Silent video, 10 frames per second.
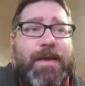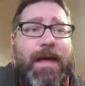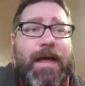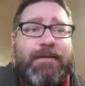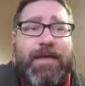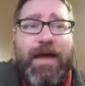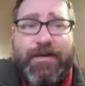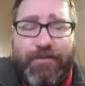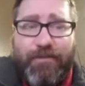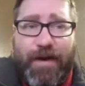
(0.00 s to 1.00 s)
a lot
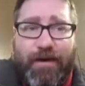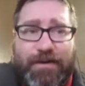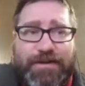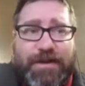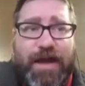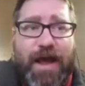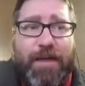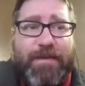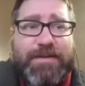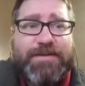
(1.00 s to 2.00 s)
of rares and
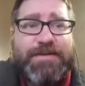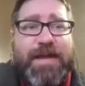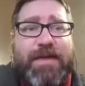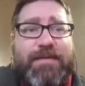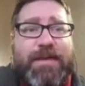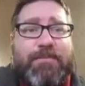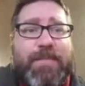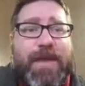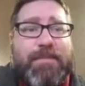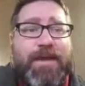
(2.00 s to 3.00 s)
commons, and then
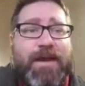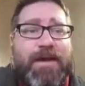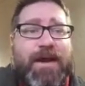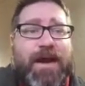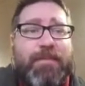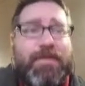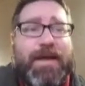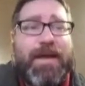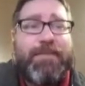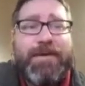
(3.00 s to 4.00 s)
maybe a couple
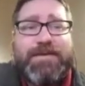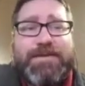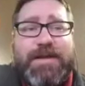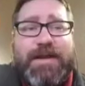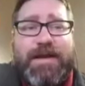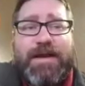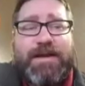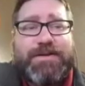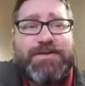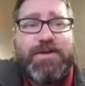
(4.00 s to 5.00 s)
epics.
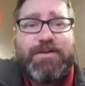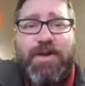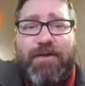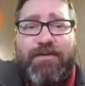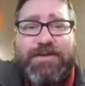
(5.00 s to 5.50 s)
Saul Tarvet's